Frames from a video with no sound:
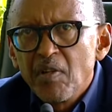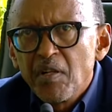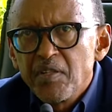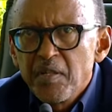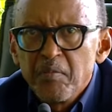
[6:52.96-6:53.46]

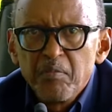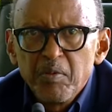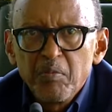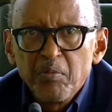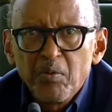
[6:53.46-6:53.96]
there are some
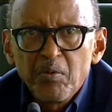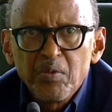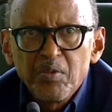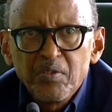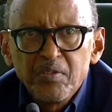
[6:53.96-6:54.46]

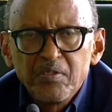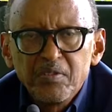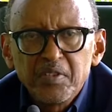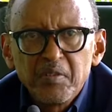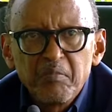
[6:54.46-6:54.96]
people
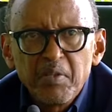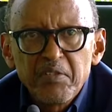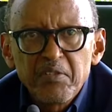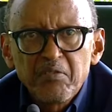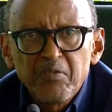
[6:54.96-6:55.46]
in some
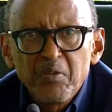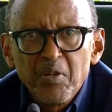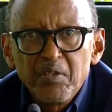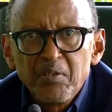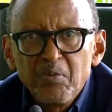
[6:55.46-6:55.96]
parts of the
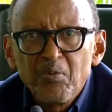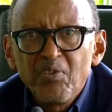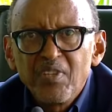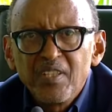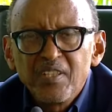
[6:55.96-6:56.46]
world who
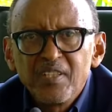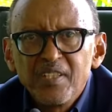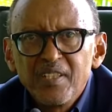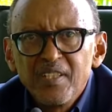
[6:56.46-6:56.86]
think